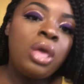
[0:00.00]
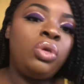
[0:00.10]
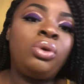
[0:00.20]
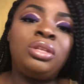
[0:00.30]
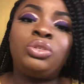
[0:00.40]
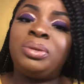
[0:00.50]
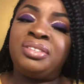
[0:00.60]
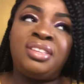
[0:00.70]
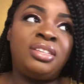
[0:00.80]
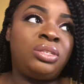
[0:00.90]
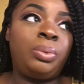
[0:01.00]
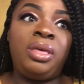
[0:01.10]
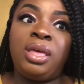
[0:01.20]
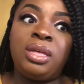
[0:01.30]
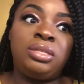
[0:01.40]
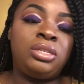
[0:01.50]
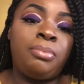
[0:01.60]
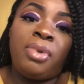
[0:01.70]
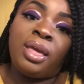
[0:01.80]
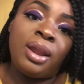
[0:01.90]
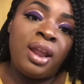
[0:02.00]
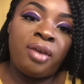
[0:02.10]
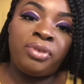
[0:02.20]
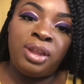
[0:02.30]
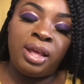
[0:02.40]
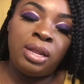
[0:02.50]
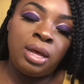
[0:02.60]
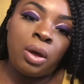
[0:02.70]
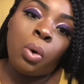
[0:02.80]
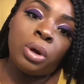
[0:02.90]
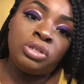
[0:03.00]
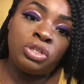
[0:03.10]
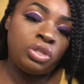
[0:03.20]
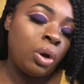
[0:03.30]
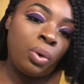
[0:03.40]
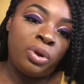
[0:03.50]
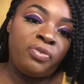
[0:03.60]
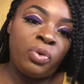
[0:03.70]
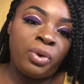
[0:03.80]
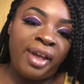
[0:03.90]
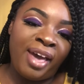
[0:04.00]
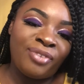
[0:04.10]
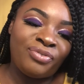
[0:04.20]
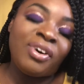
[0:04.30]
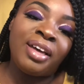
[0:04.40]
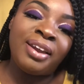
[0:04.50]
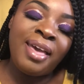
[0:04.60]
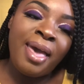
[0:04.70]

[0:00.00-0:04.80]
You can twist it, tweak it to make it an everyday look, or just your own if you want to have fun.